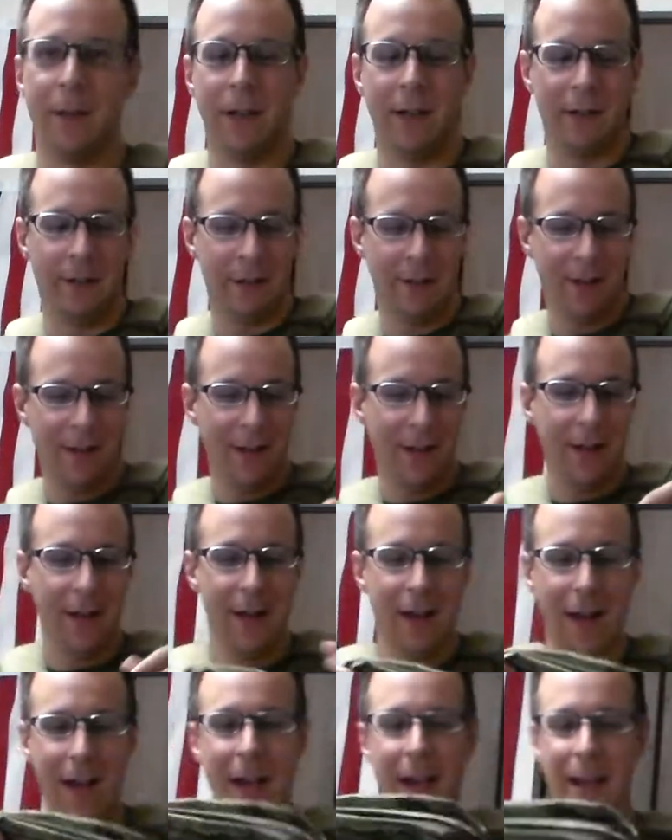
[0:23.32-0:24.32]
but
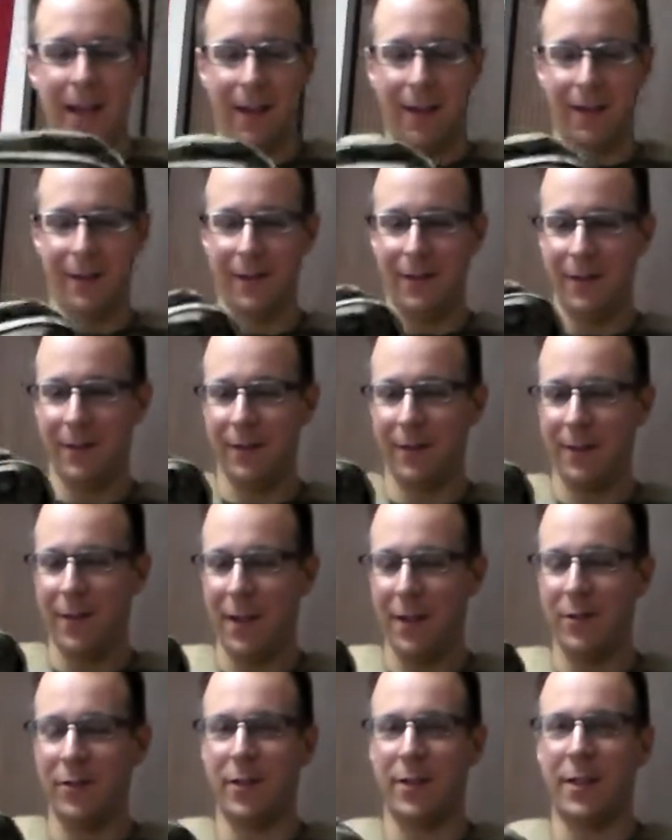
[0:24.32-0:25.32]
hey,
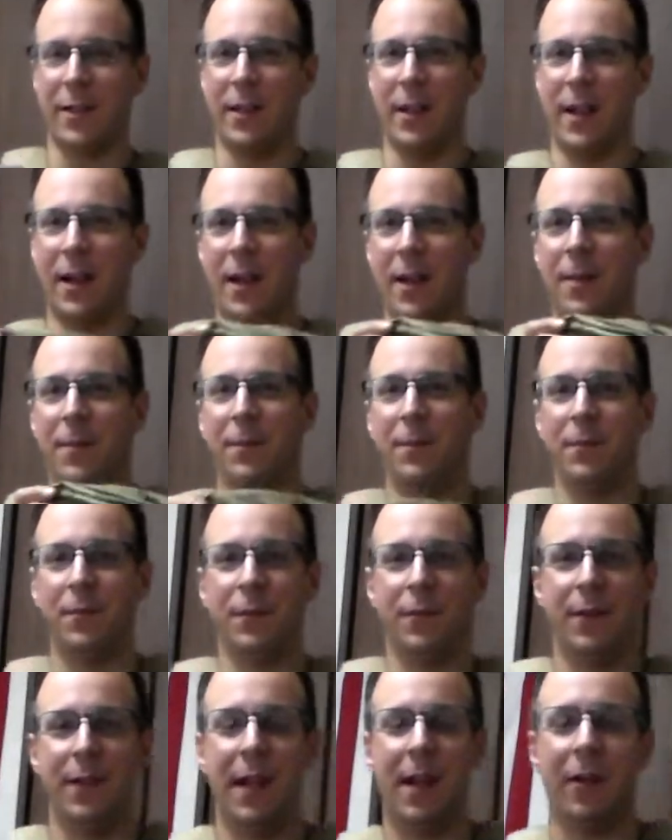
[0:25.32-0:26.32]
interesting, I'm
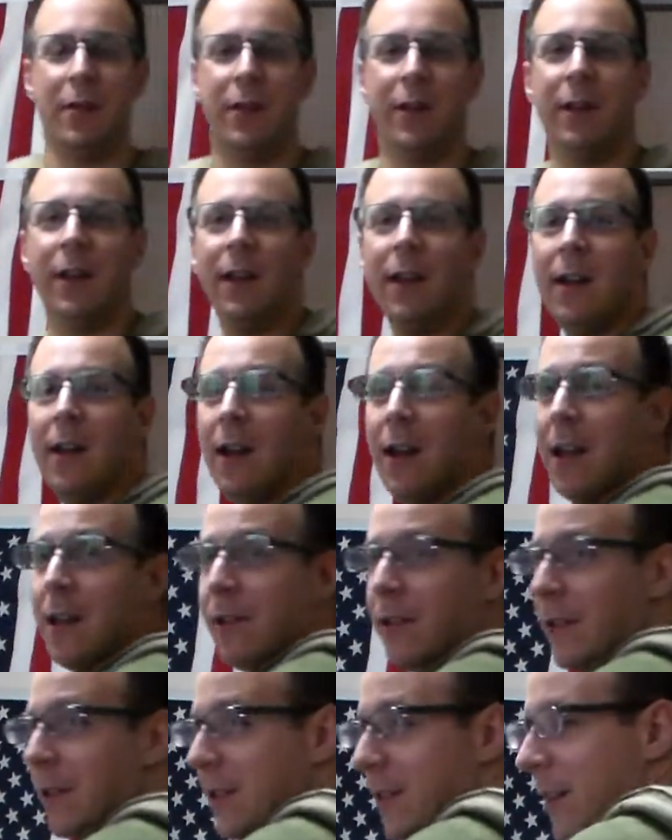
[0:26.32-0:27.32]
down. As
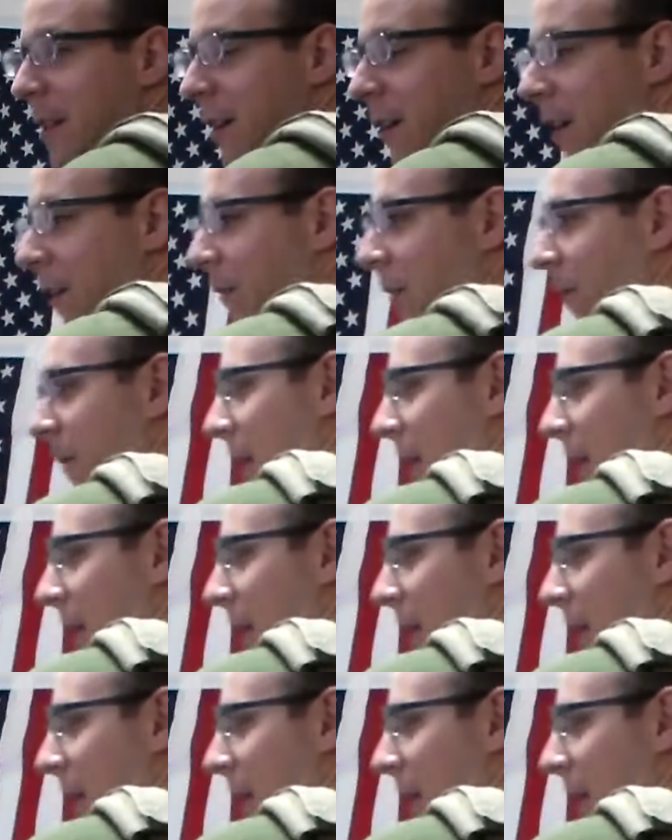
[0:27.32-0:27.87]
you can see here, I have